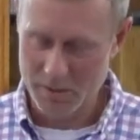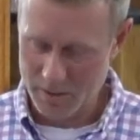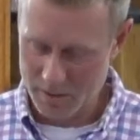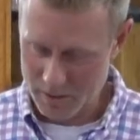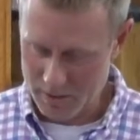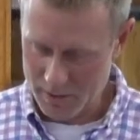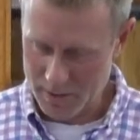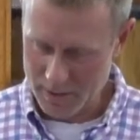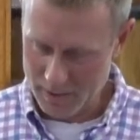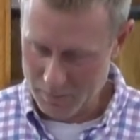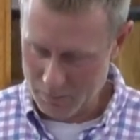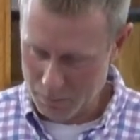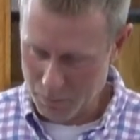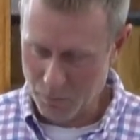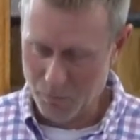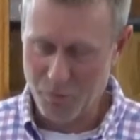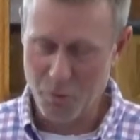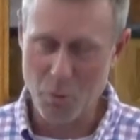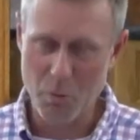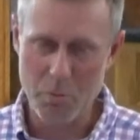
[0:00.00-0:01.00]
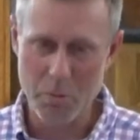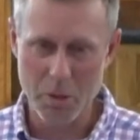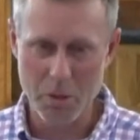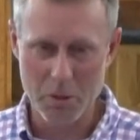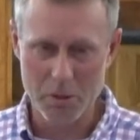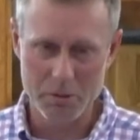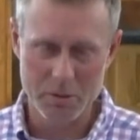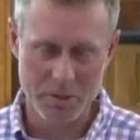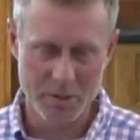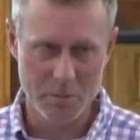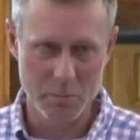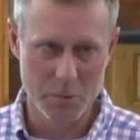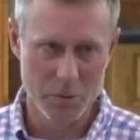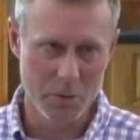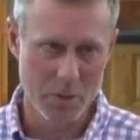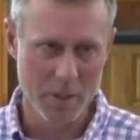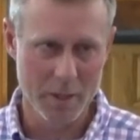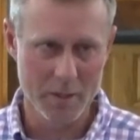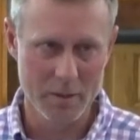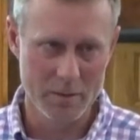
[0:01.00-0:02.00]
thing in performing all these
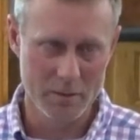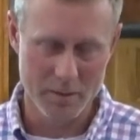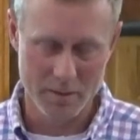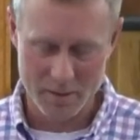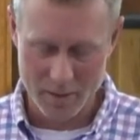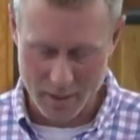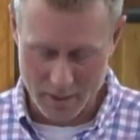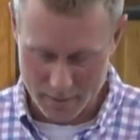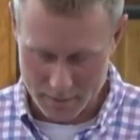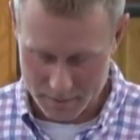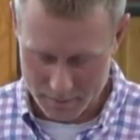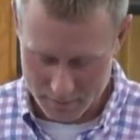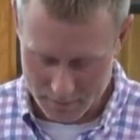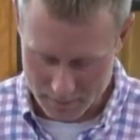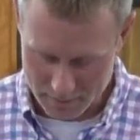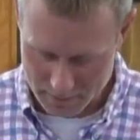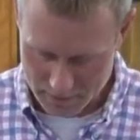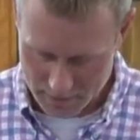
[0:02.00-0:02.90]
miraculous signs